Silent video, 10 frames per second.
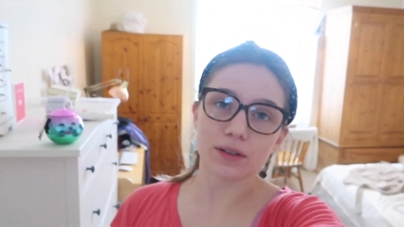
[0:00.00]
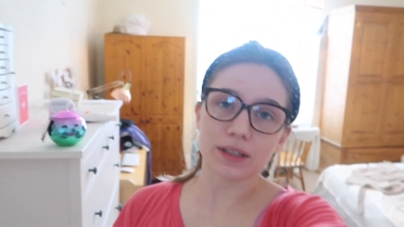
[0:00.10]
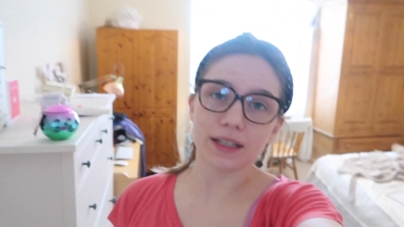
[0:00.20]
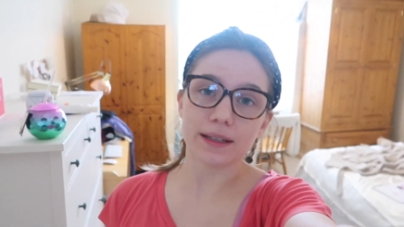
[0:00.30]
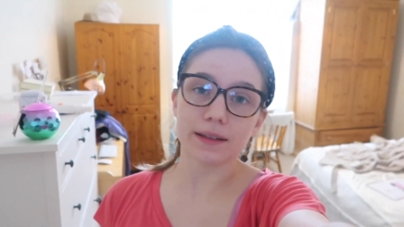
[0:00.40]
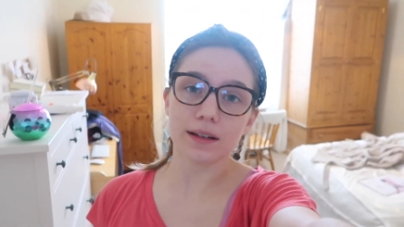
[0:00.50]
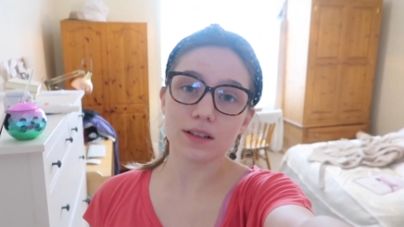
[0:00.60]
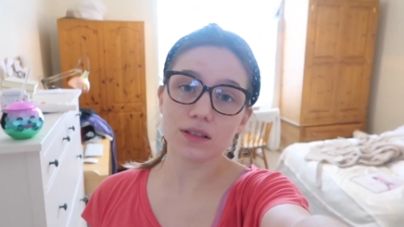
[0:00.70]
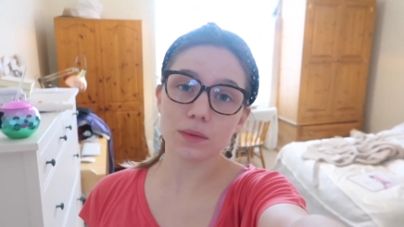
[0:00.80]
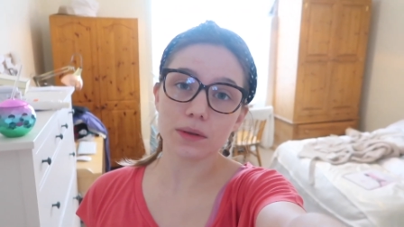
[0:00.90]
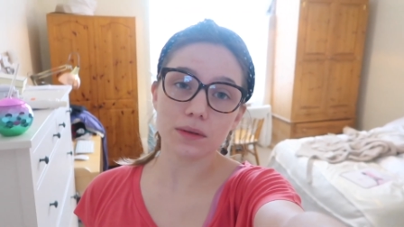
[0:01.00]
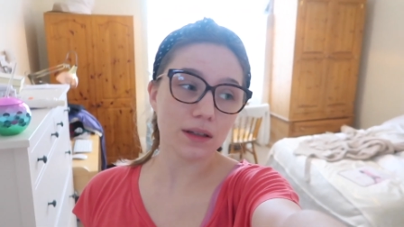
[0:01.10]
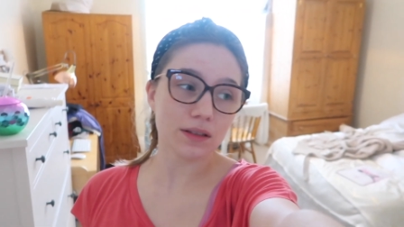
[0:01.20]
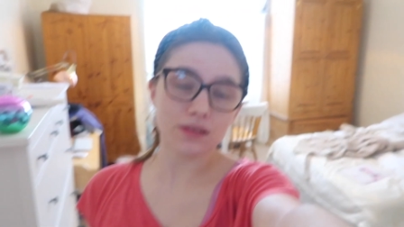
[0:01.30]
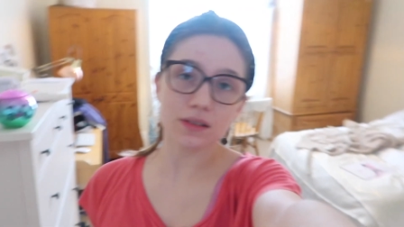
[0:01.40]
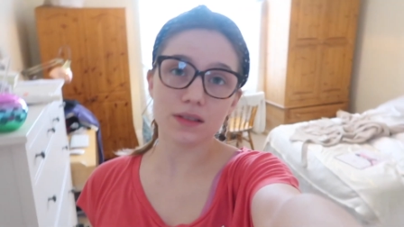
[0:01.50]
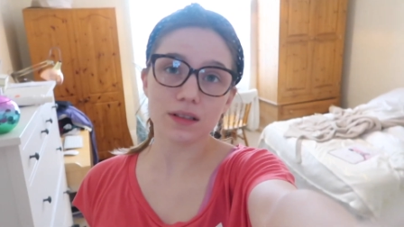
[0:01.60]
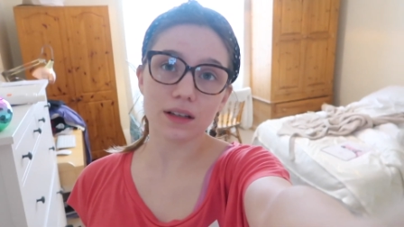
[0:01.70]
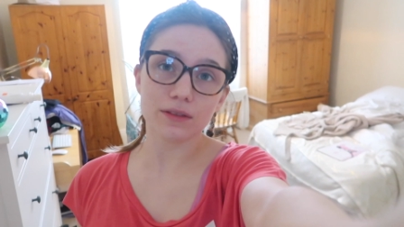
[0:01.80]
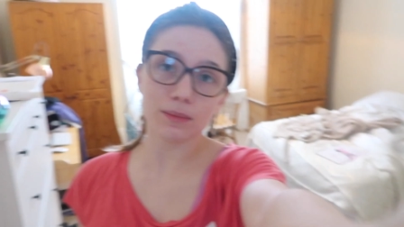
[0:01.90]
not in here, I just
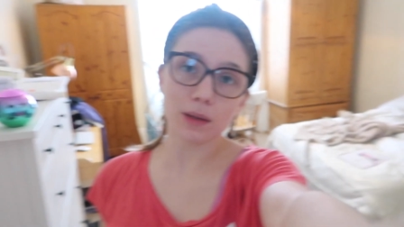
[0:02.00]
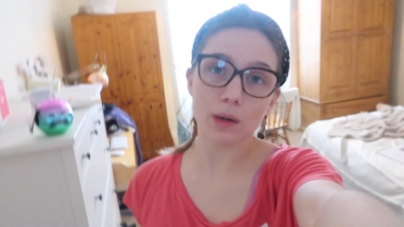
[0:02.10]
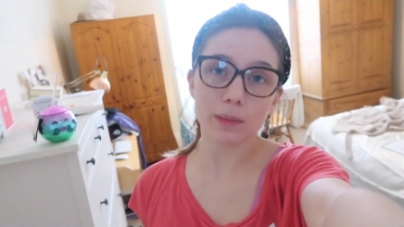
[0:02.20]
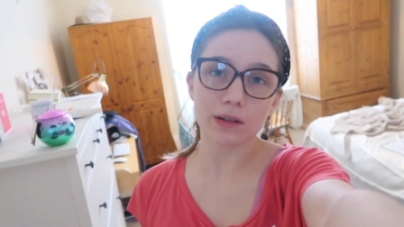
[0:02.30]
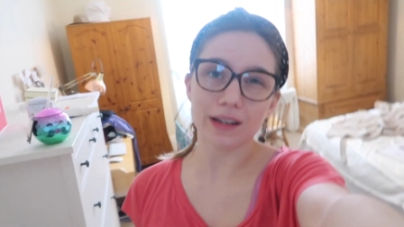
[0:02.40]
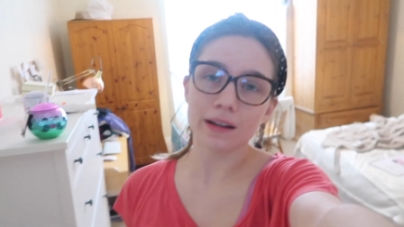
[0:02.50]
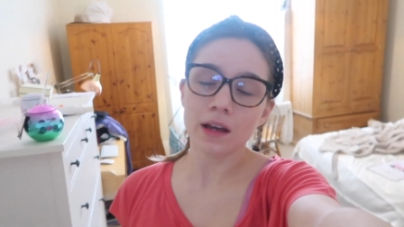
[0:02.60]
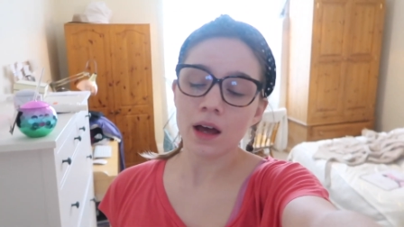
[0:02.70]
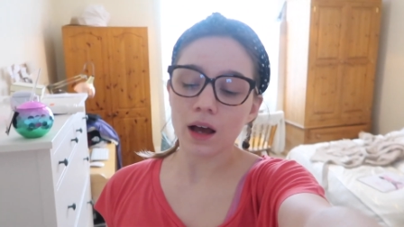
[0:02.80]
haven't made my bed yet.